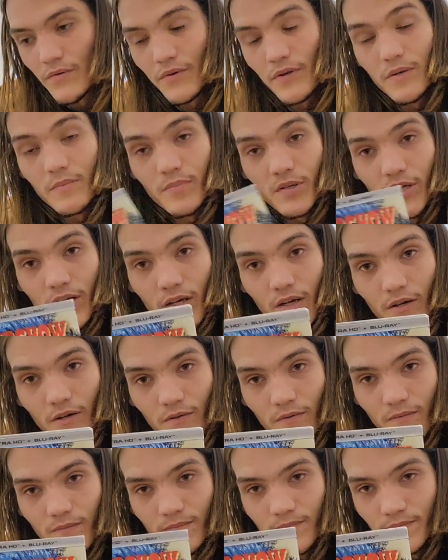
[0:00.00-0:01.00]

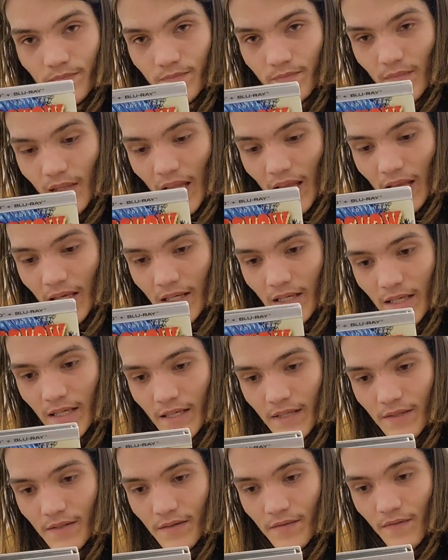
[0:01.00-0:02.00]
Creepshow
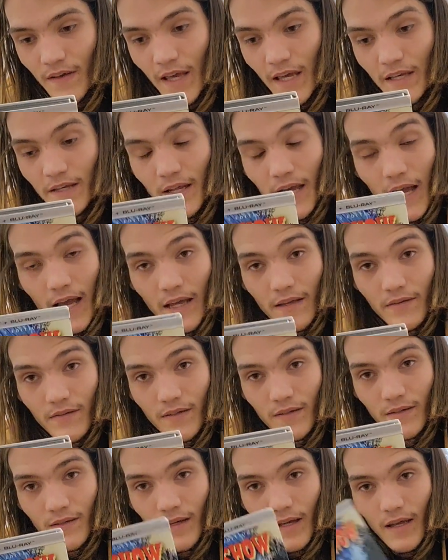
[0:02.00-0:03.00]
is
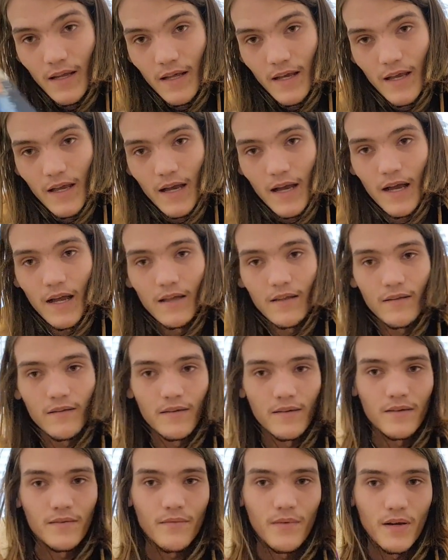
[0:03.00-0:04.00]
fantastic, and I
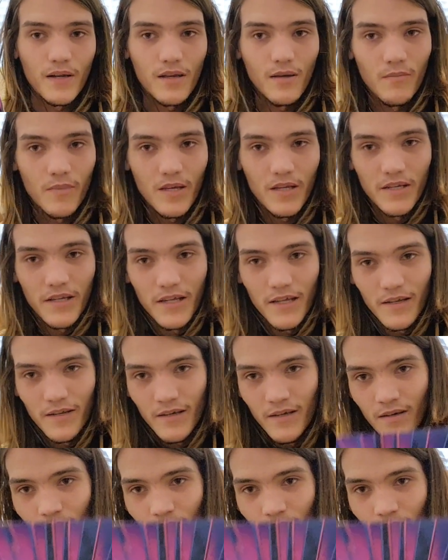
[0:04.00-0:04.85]
highly recommend getting